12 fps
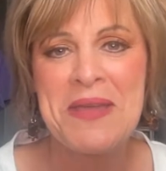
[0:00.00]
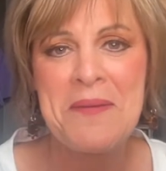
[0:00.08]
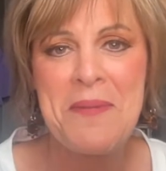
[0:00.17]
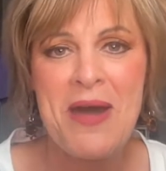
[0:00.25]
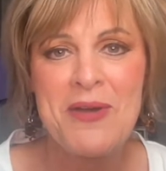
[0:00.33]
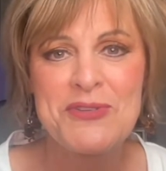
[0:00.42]
me
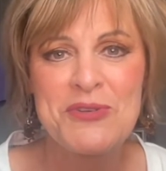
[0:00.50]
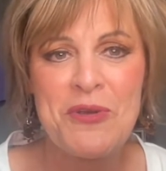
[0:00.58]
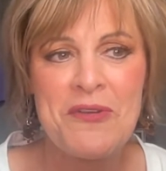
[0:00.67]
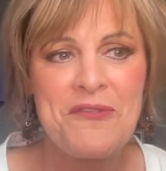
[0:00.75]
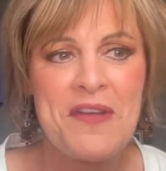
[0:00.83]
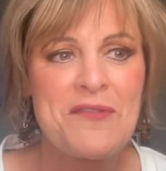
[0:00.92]
about
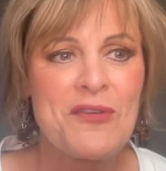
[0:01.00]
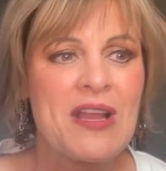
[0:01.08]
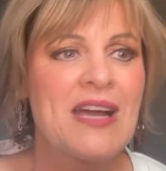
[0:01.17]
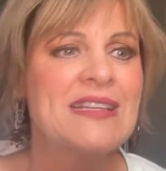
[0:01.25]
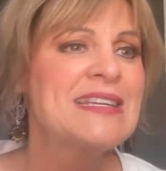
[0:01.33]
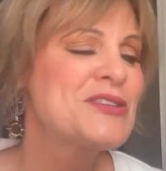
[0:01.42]
your favorite
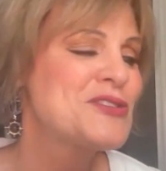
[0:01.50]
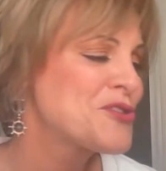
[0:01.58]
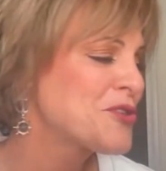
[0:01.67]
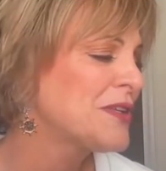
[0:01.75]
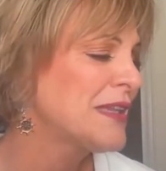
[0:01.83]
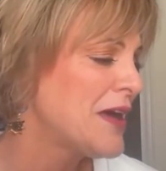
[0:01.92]

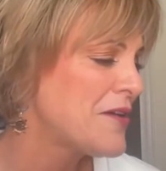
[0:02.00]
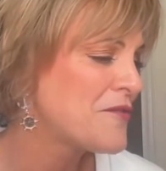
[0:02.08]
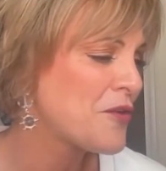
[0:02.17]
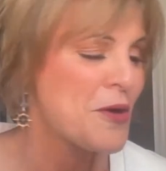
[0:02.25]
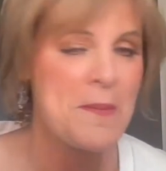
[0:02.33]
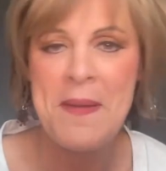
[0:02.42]
unconditional
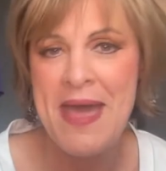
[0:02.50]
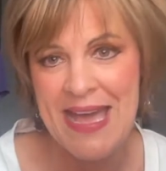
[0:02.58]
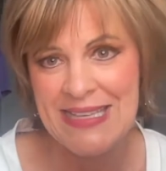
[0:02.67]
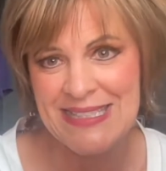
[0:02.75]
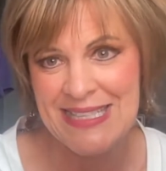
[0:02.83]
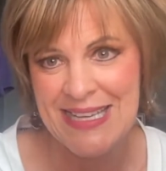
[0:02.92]
love or
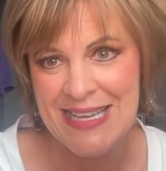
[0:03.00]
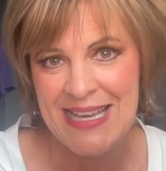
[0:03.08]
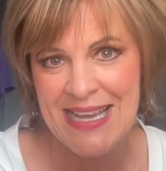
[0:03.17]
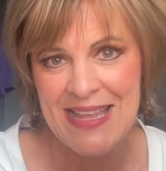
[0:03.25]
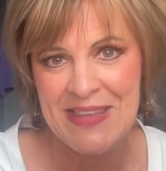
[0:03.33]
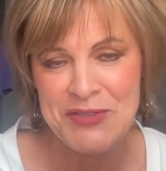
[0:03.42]
pet,
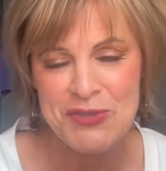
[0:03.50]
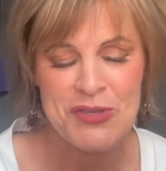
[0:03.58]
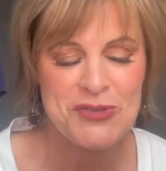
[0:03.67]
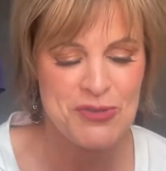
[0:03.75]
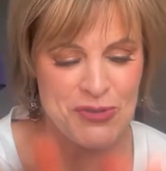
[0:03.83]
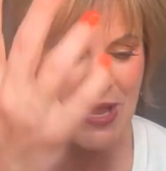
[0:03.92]
and let's
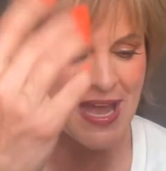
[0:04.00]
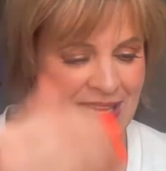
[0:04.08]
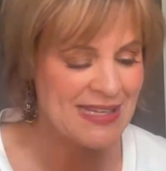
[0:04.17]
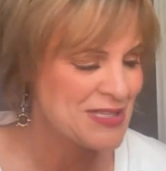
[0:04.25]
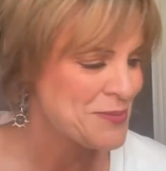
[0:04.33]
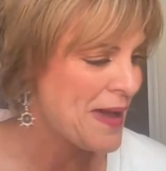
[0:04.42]

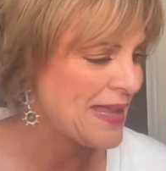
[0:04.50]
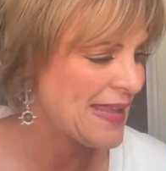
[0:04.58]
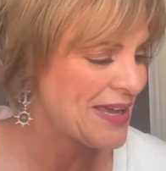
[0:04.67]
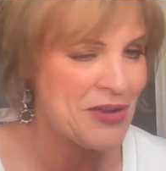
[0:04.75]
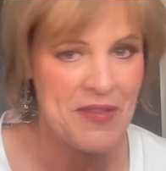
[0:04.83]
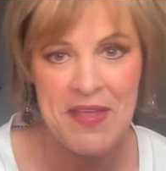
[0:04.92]
shine the
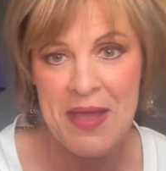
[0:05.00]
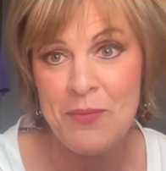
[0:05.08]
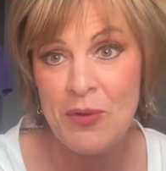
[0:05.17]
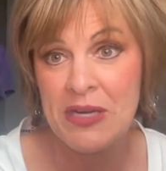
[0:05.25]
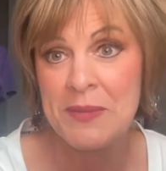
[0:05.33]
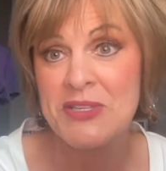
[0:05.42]
spotlight on
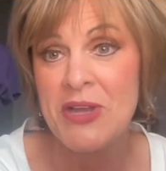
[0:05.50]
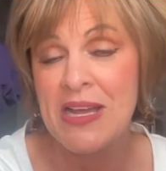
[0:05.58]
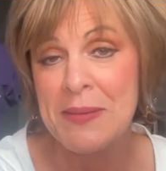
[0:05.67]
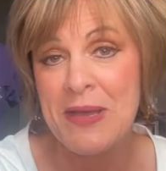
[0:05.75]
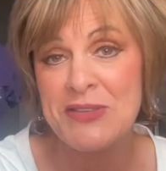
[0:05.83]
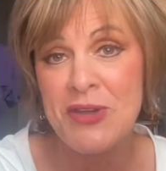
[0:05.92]
them. We're going to be
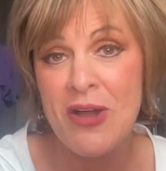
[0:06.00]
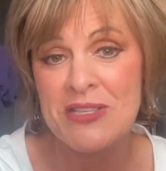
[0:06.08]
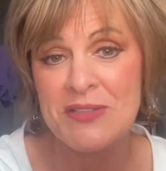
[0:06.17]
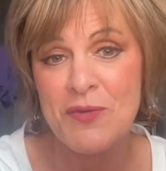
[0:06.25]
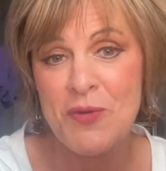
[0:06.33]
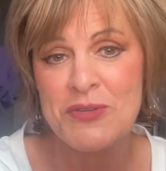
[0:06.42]
talking about
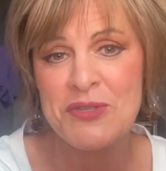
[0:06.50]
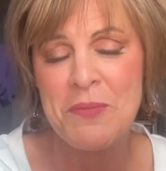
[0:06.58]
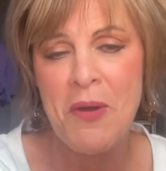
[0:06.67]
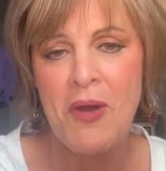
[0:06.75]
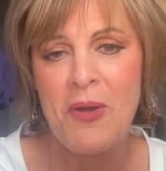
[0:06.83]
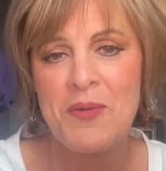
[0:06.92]
dogs, of course,
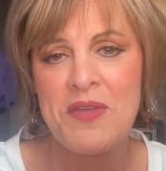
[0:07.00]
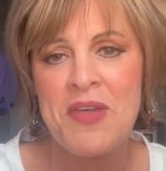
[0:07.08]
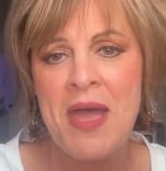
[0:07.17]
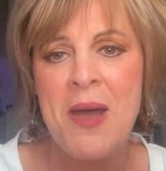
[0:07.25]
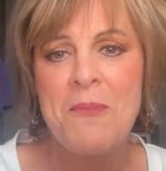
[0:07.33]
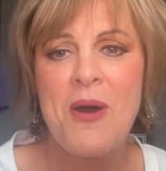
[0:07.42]
tomorrow with
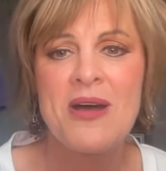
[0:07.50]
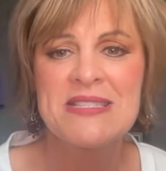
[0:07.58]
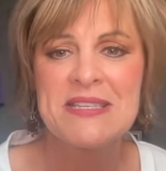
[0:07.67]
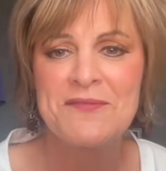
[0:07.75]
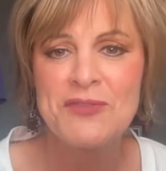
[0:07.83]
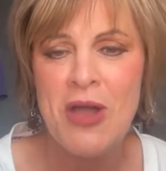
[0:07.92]

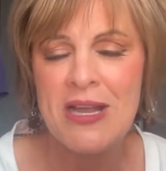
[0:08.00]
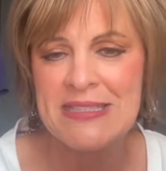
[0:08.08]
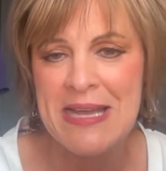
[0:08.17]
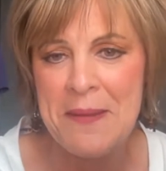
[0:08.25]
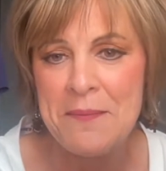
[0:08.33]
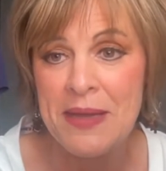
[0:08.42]
Positive Talk
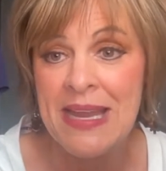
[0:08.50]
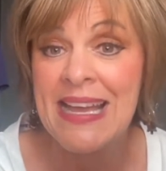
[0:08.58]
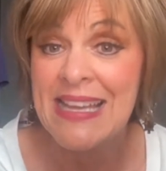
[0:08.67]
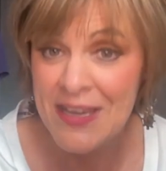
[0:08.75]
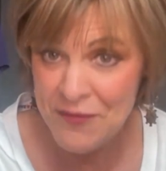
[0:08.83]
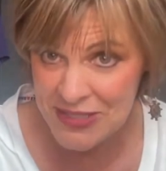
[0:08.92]
Time, but
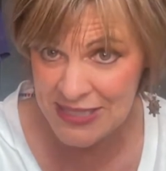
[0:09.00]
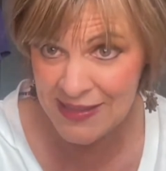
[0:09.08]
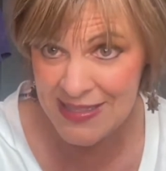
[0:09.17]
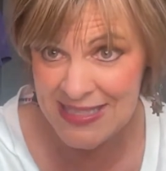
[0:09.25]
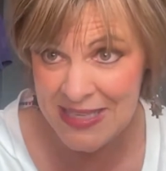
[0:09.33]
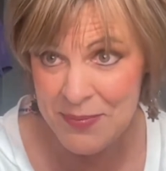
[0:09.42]
give this a
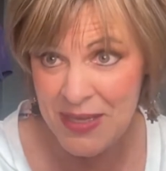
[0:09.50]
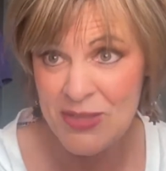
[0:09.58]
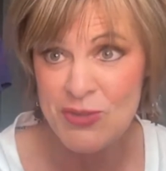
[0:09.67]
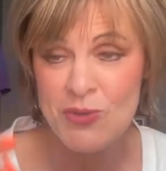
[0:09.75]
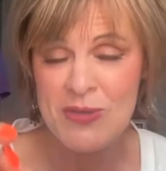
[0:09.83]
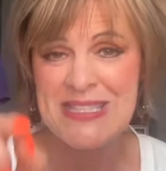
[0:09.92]
listen
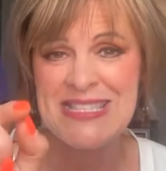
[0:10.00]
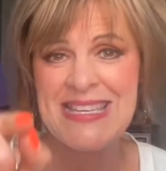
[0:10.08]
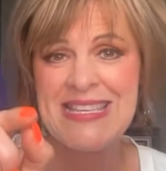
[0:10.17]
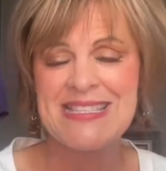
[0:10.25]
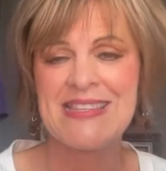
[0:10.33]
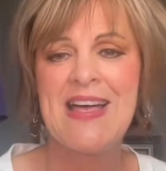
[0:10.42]
because you can
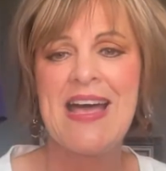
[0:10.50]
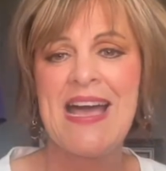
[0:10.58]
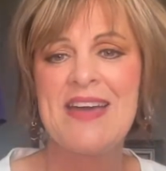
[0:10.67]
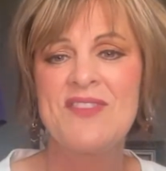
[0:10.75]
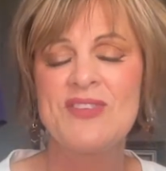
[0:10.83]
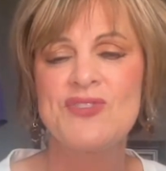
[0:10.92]
see this
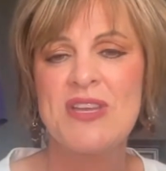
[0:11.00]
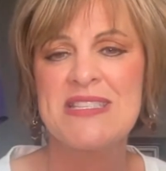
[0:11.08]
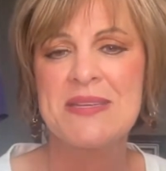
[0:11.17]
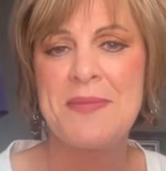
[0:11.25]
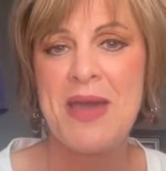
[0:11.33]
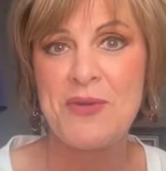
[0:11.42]
live in
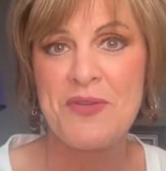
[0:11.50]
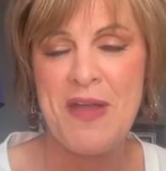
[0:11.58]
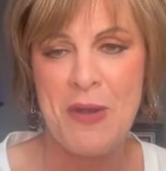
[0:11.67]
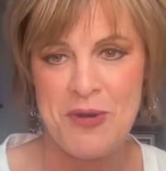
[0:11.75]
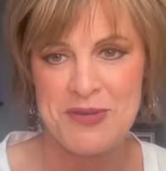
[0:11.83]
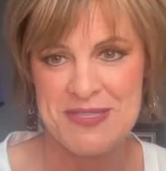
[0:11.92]
just a matter of
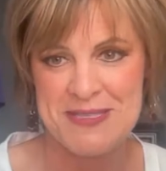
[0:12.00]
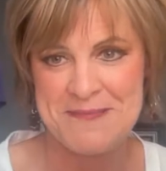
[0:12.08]
hours.